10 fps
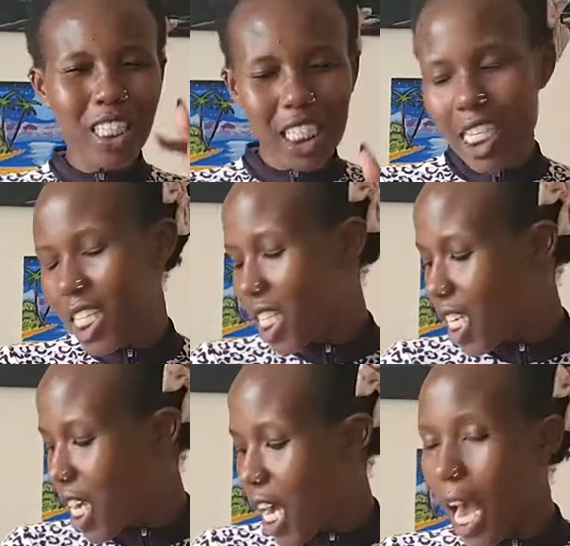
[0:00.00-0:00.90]
in this,
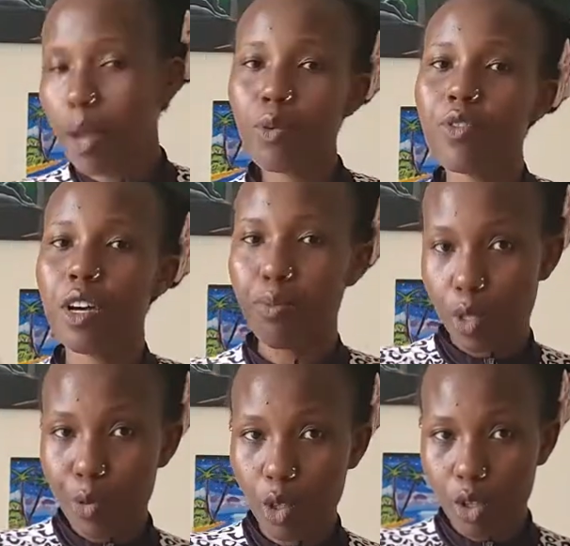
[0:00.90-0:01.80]
I prefer
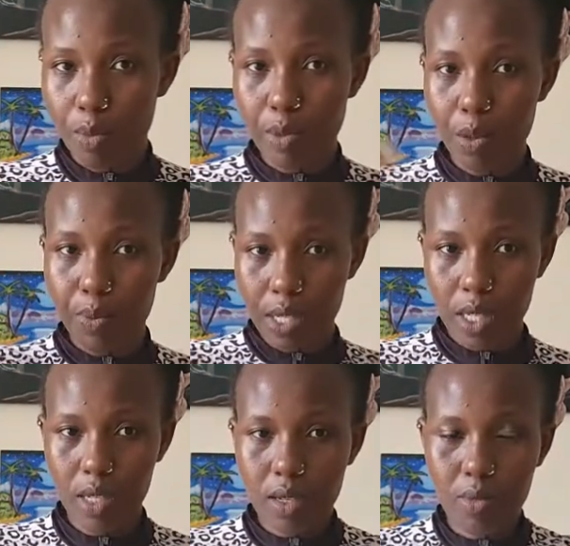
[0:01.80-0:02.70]

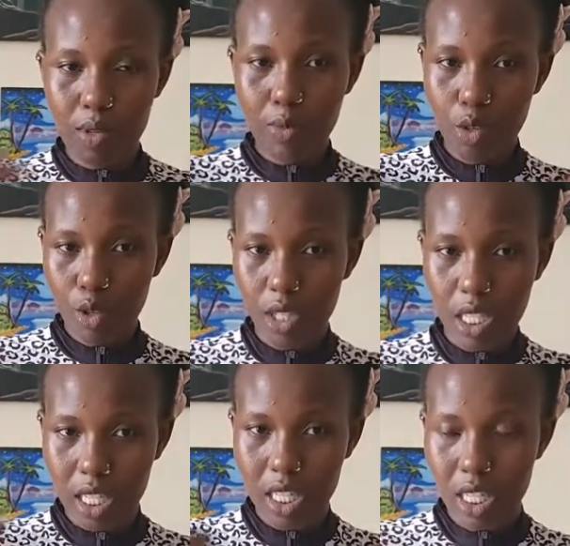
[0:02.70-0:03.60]
bib
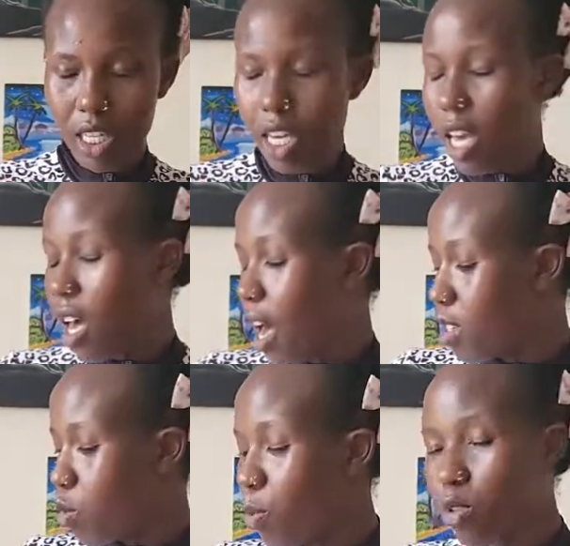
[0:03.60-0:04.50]
shorts
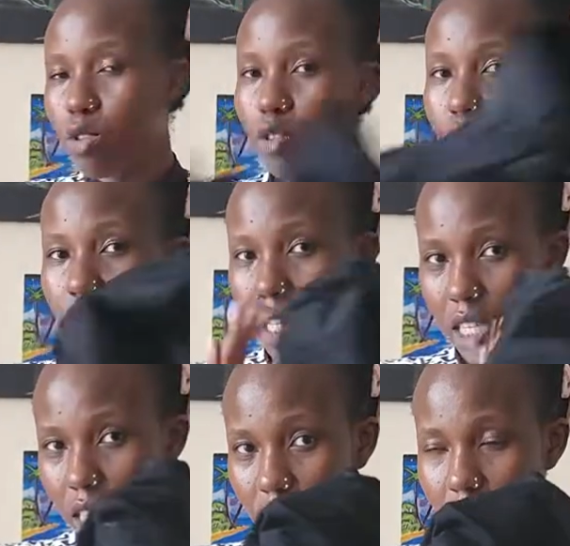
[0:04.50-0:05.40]
as opposed to
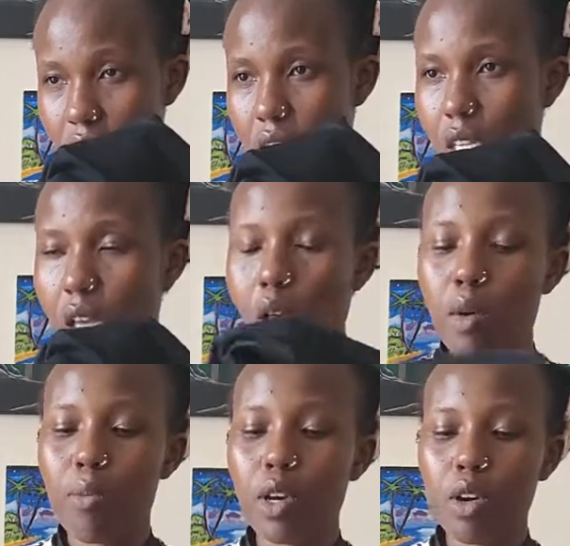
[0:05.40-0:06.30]
this,
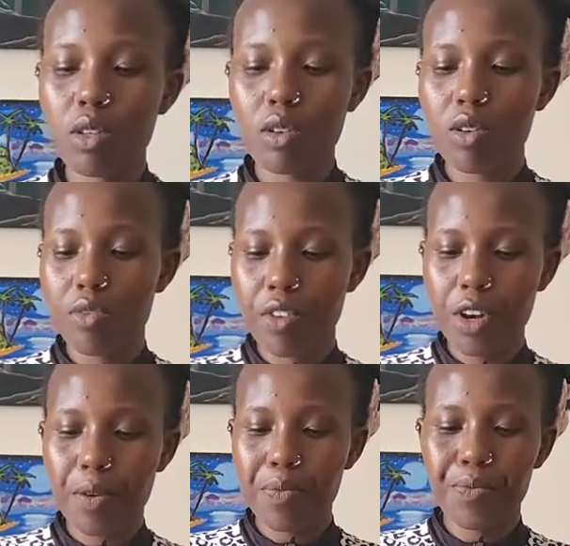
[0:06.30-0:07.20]
because of
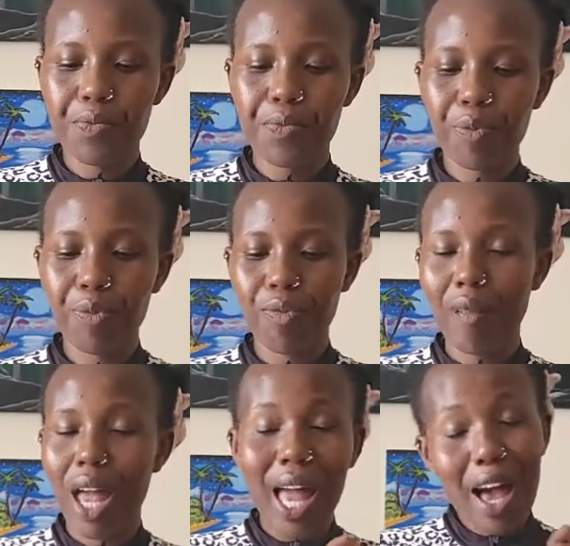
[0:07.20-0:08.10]

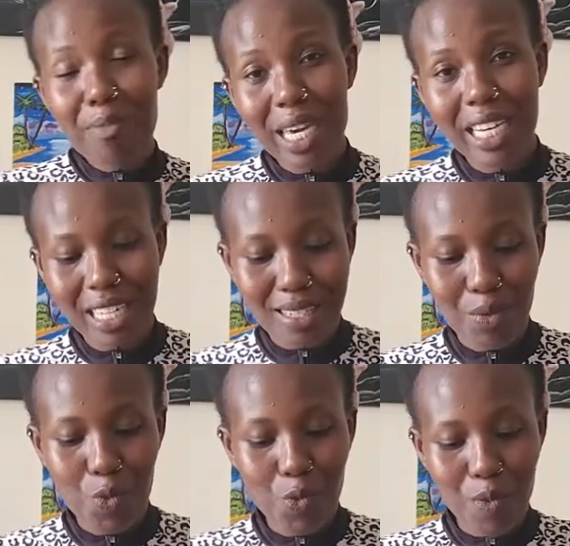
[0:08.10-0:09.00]
I've been gaining
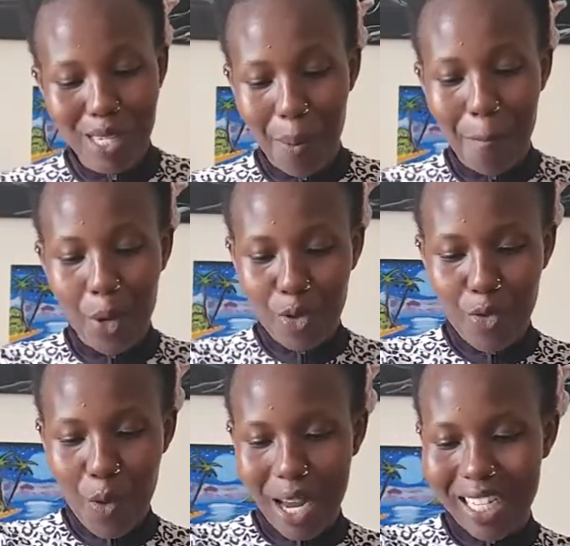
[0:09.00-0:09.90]
some
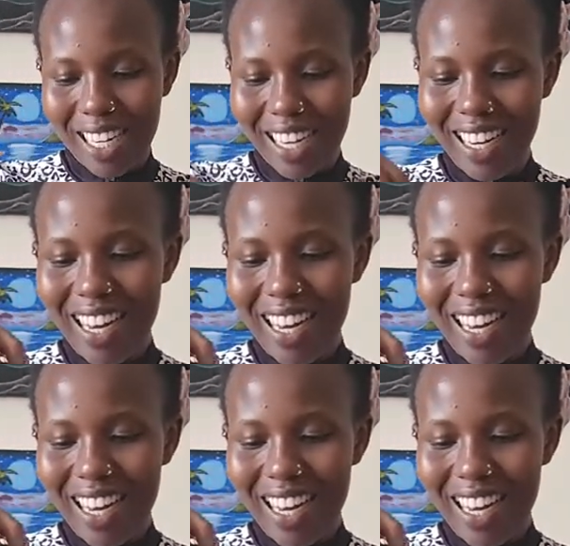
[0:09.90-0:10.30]
beautiful weight.